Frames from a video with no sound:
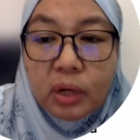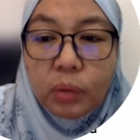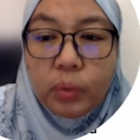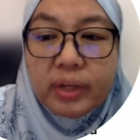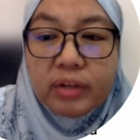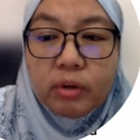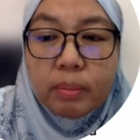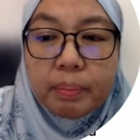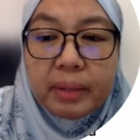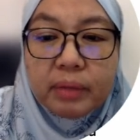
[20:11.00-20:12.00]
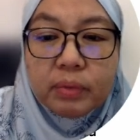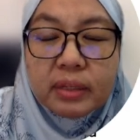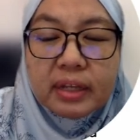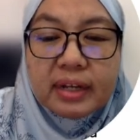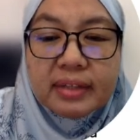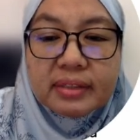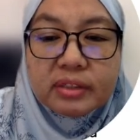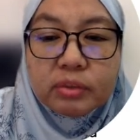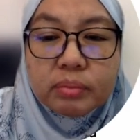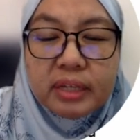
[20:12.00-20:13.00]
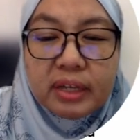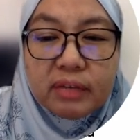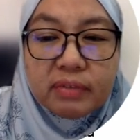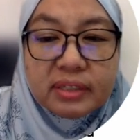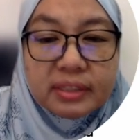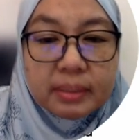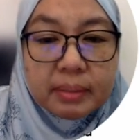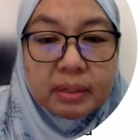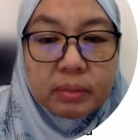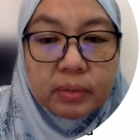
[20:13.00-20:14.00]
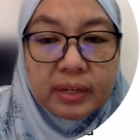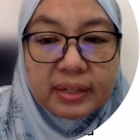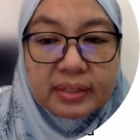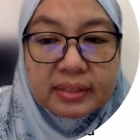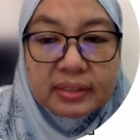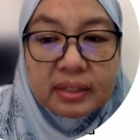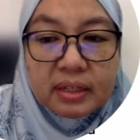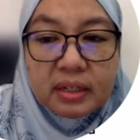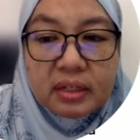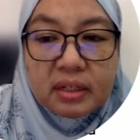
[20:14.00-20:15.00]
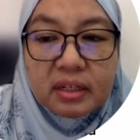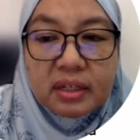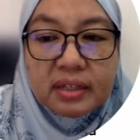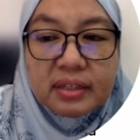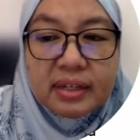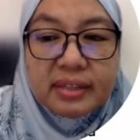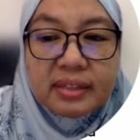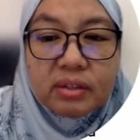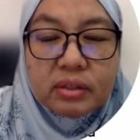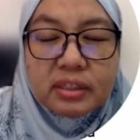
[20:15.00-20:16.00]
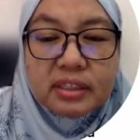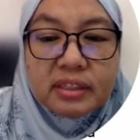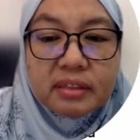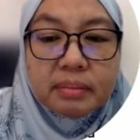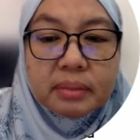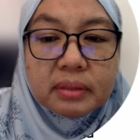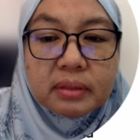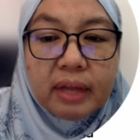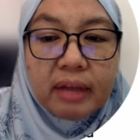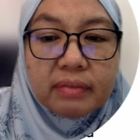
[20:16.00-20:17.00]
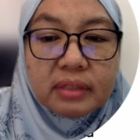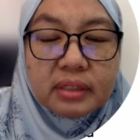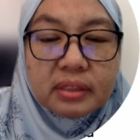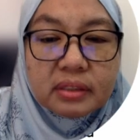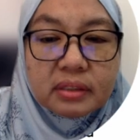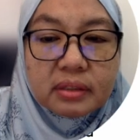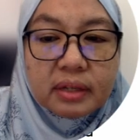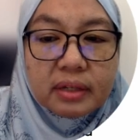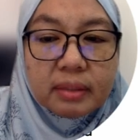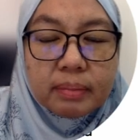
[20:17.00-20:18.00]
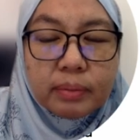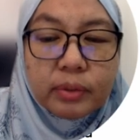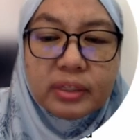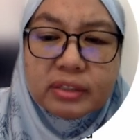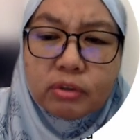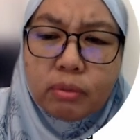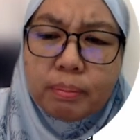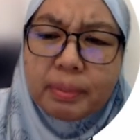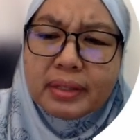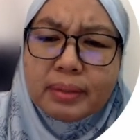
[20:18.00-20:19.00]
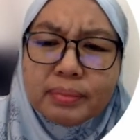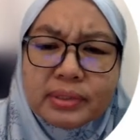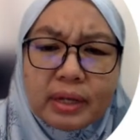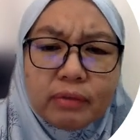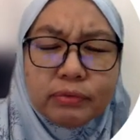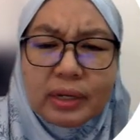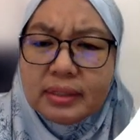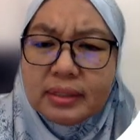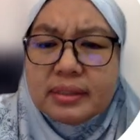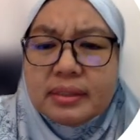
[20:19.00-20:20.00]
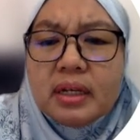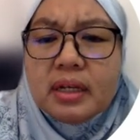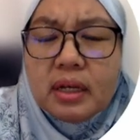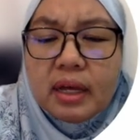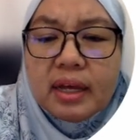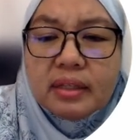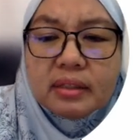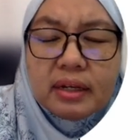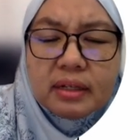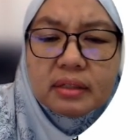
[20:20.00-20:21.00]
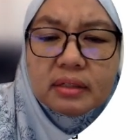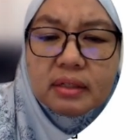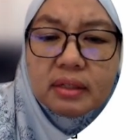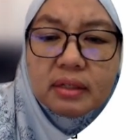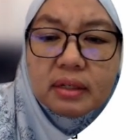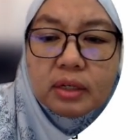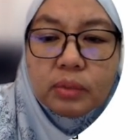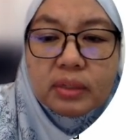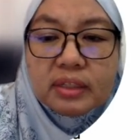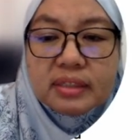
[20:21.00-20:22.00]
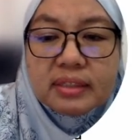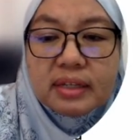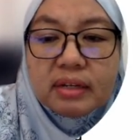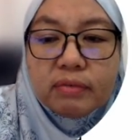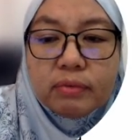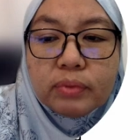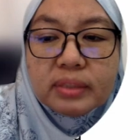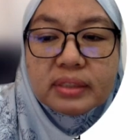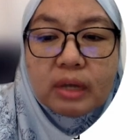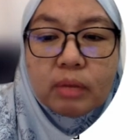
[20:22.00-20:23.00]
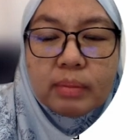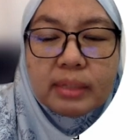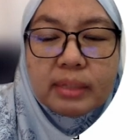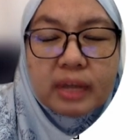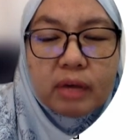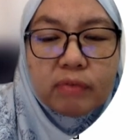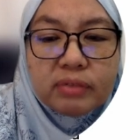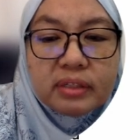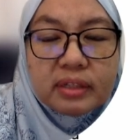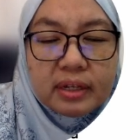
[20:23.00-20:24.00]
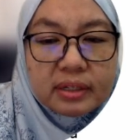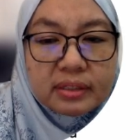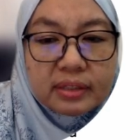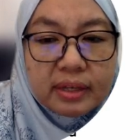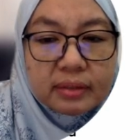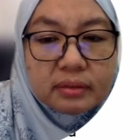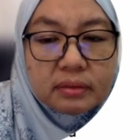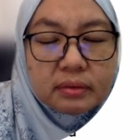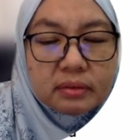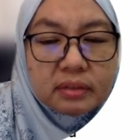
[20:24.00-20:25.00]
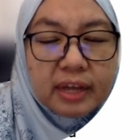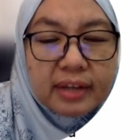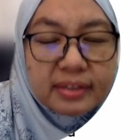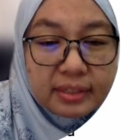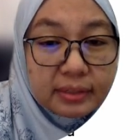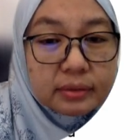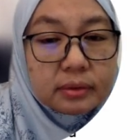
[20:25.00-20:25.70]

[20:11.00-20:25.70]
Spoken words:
when compared with others who behave in similar ways. There's considerable evidence that employees compare themselves to others and that inequities influence how much effort they exert.